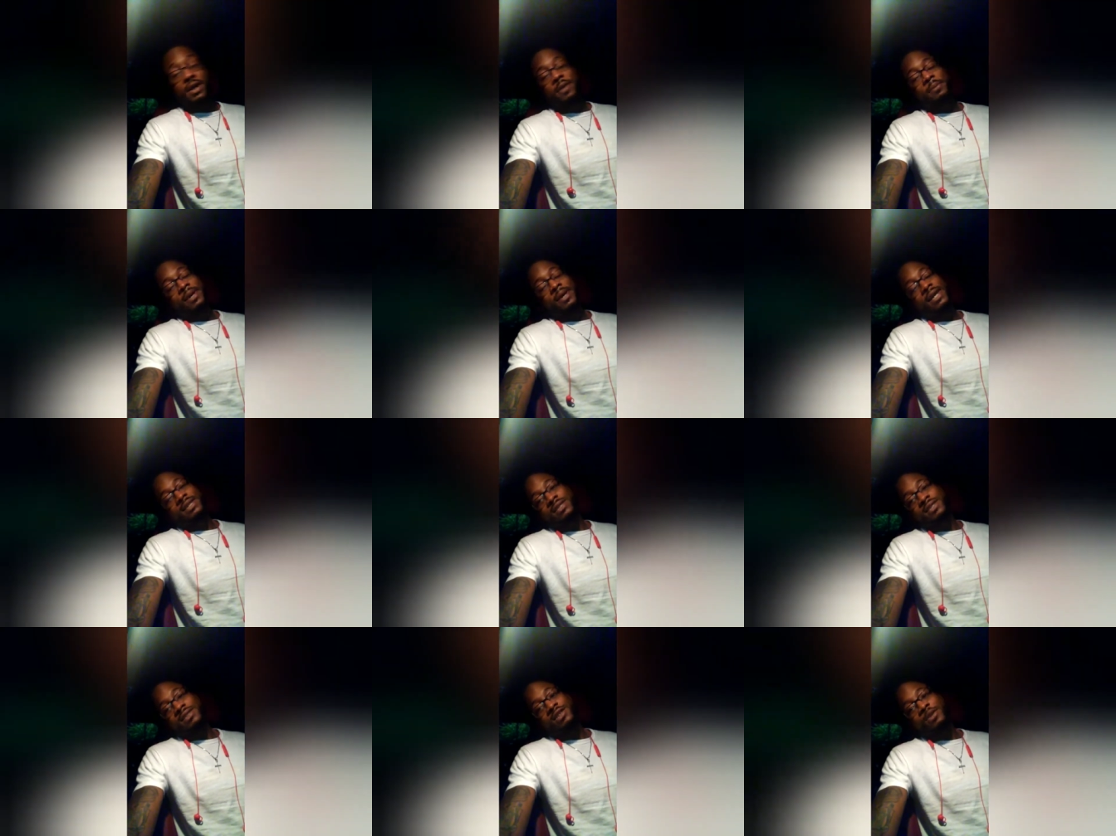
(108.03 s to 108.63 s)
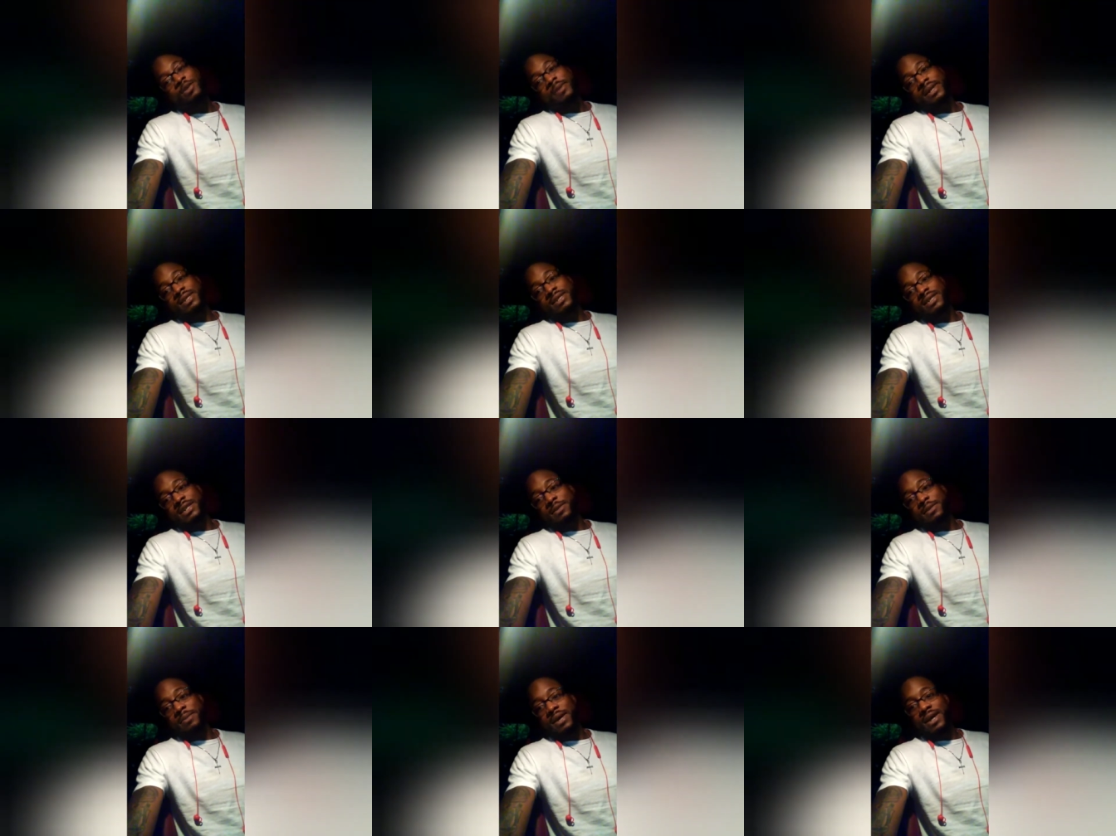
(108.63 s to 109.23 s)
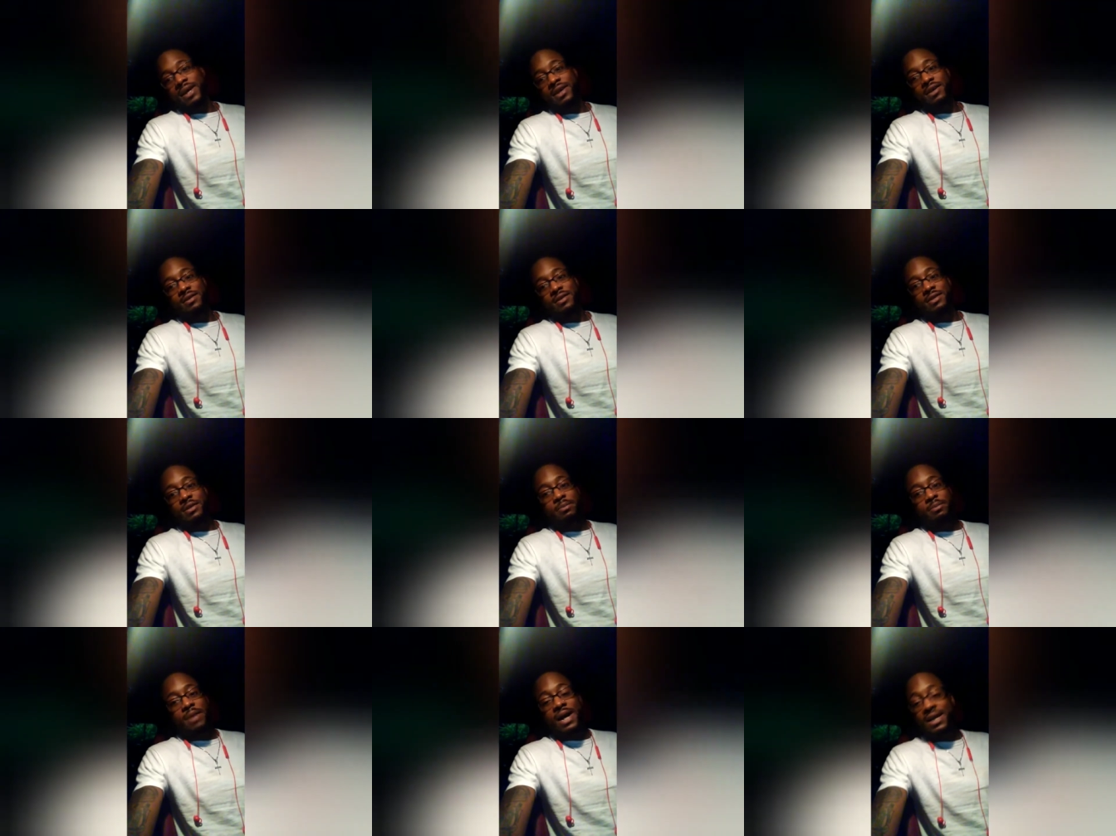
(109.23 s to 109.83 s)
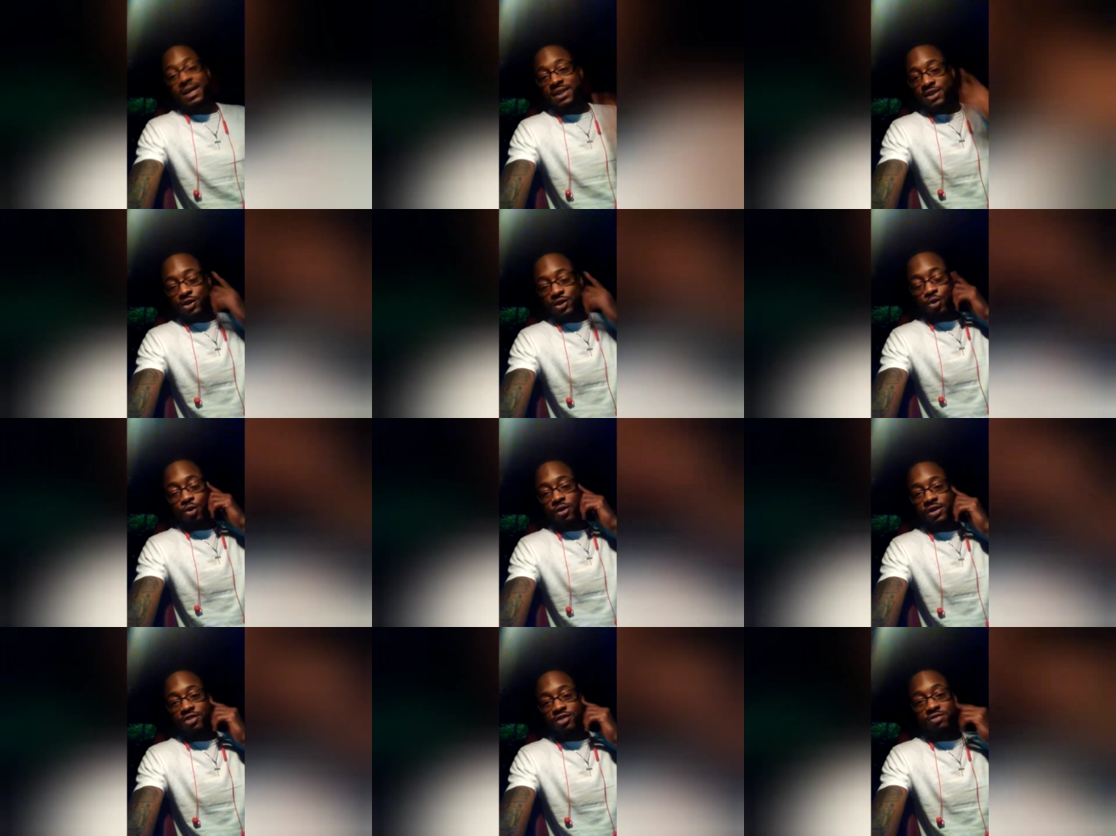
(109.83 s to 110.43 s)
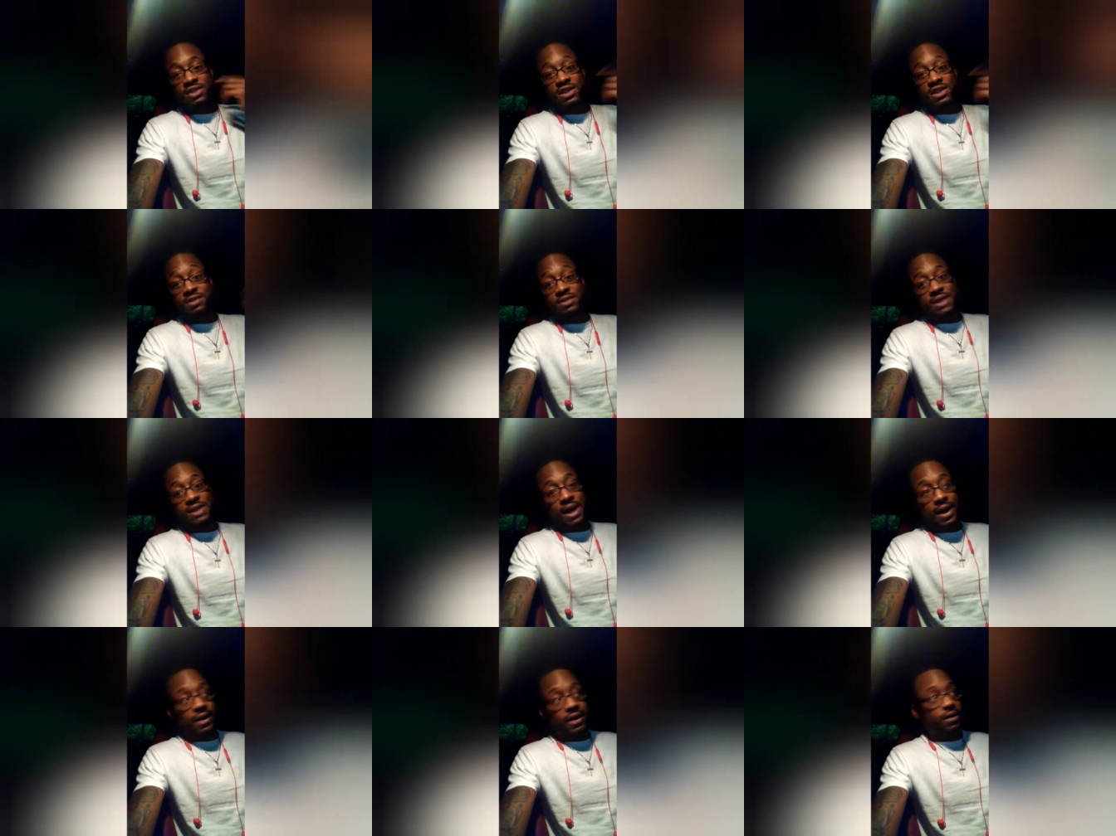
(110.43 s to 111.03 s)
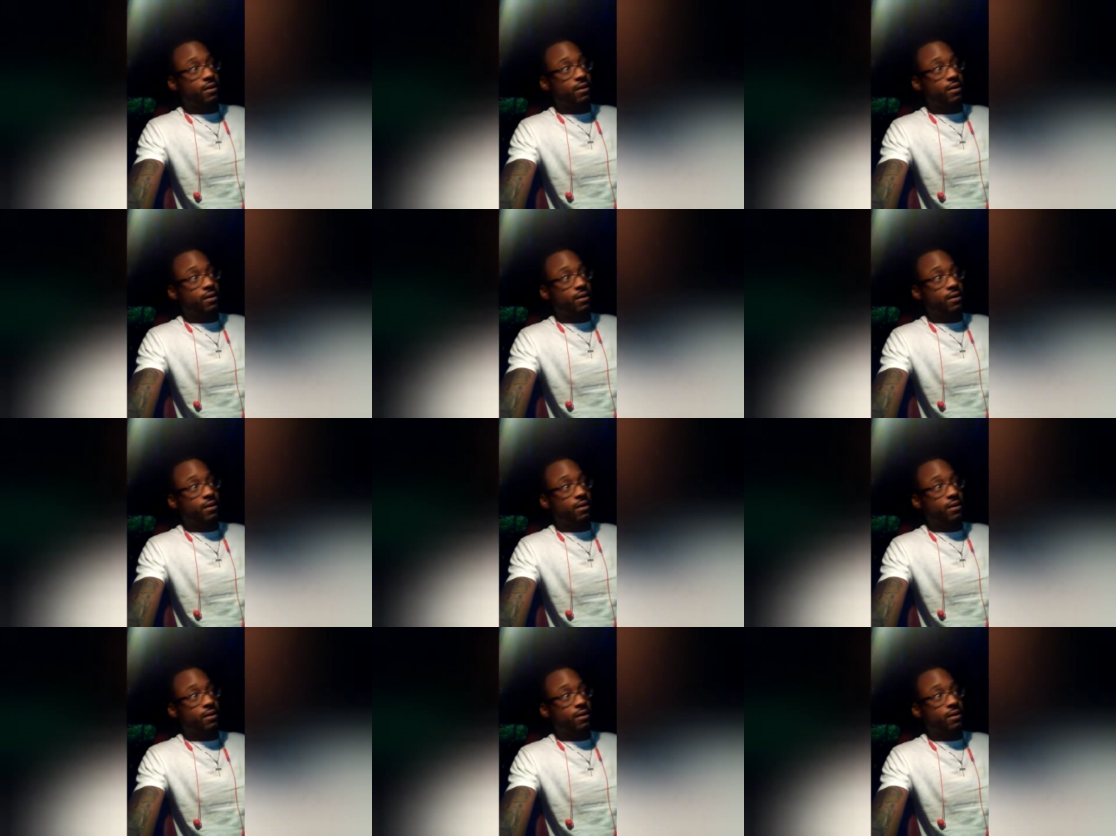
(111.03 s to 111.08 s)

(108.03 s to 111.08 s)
Just go back to sleep, man. Your body's sore. You still tired.